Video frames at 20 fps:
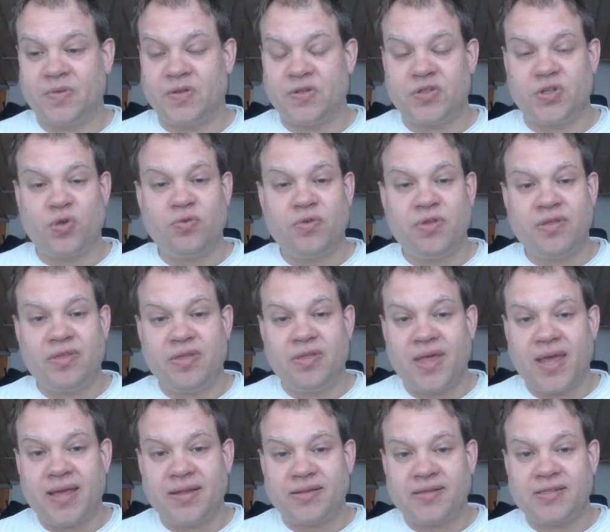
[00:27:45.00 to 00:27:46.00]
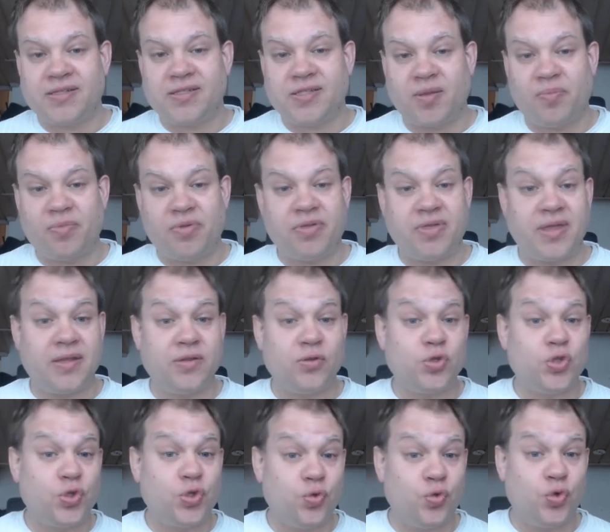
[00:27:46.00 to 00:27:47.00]
So that's something
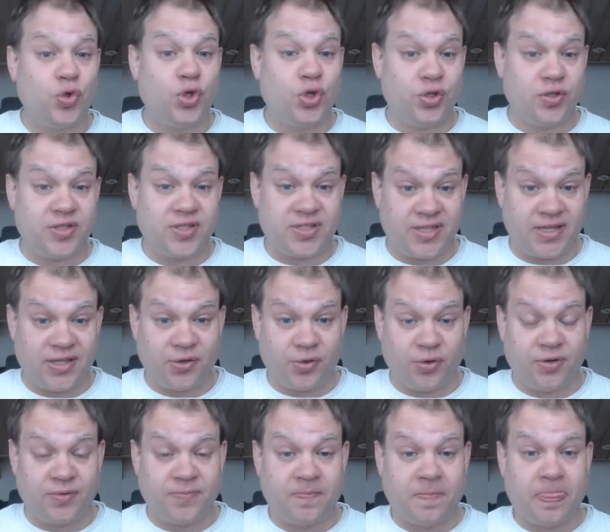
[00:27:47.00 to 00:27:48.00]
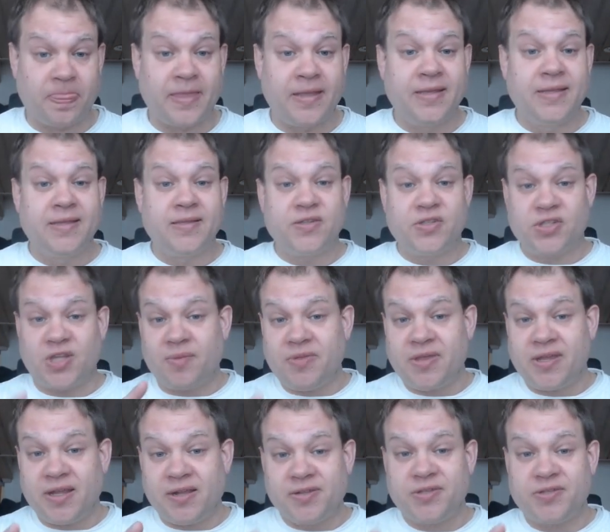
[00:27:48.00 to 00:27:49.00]
to consider.
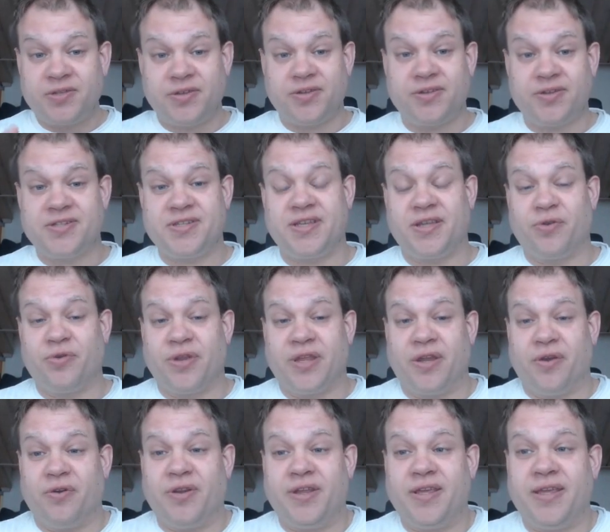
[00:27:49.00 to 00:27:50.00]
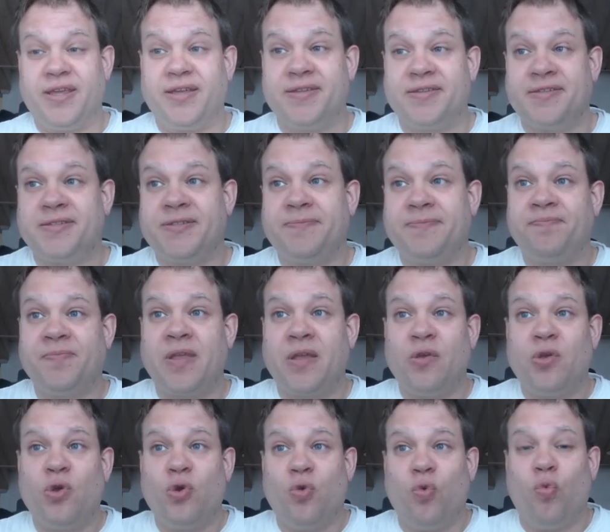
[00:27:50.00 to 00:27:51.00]
Something else to consider here is,
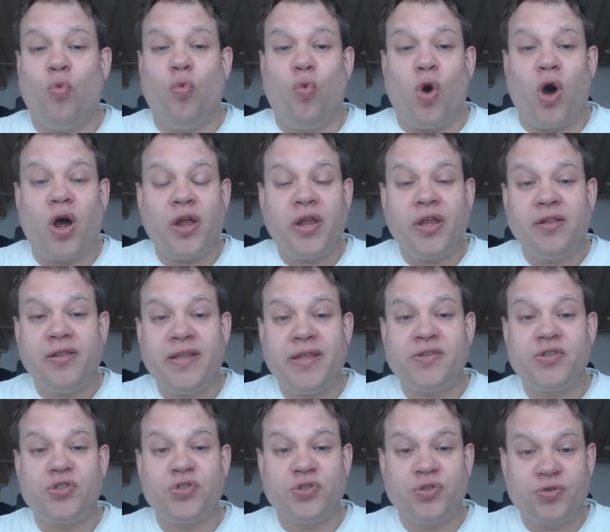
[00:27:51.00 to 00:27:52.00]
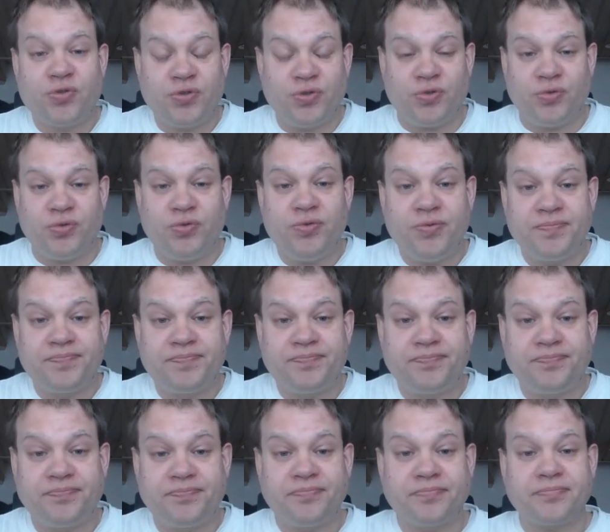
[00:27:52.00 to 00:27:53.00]
while it's true
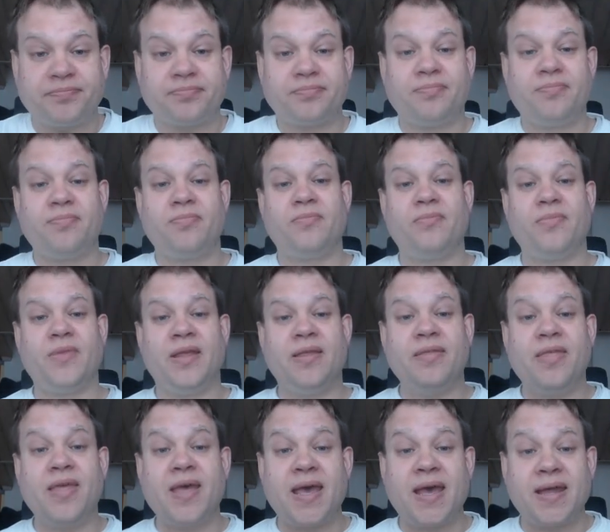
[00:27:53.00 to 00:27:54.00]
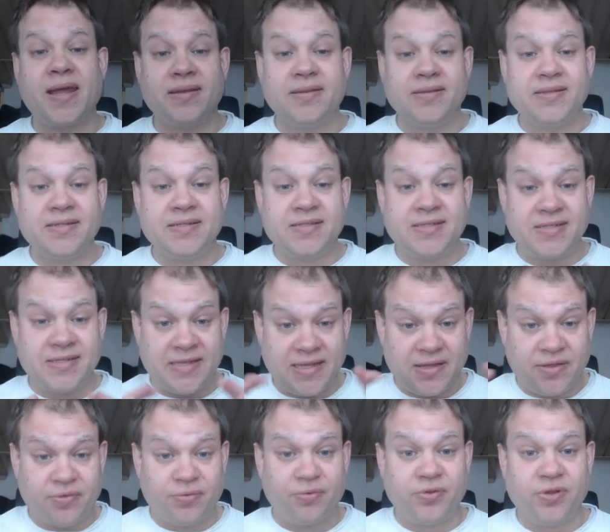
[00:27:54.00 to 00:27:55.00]
that
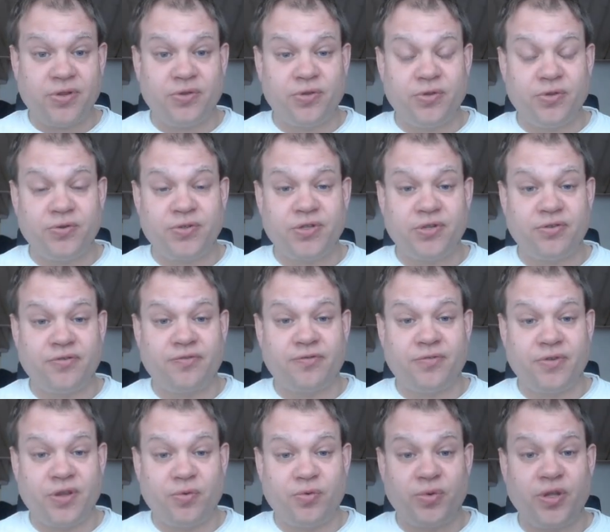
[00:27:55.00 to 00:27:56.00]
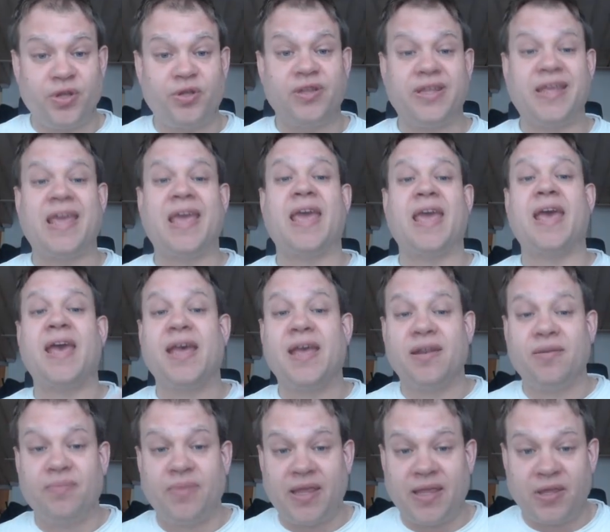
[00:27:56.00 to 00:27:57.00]
seeing through the illusion of free will
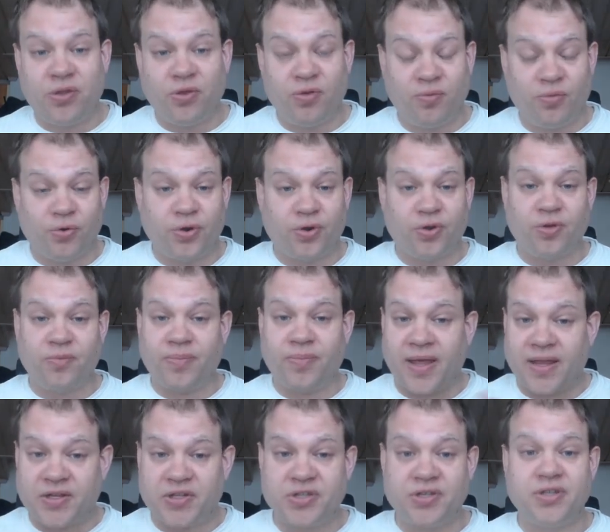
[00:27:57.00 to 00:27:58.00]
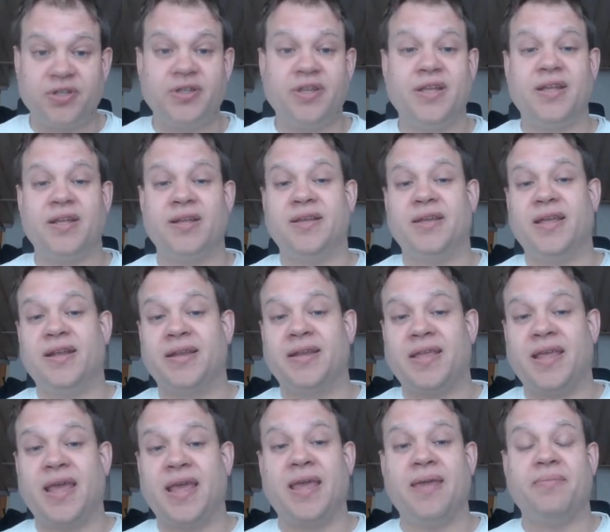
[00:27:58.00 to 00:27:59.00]
can make you more compassionate
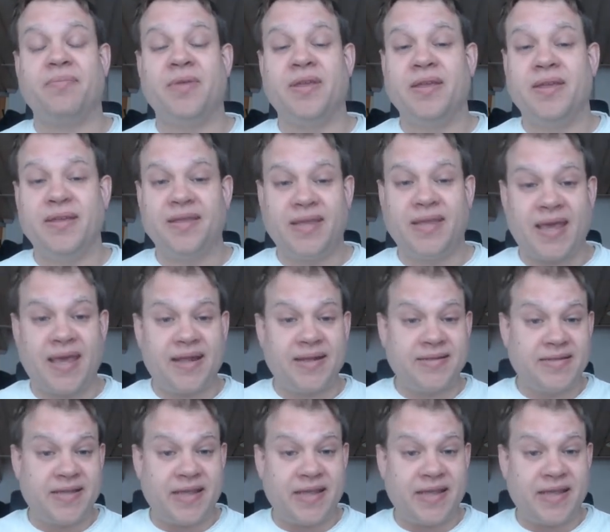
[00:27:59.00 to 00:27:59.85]
and can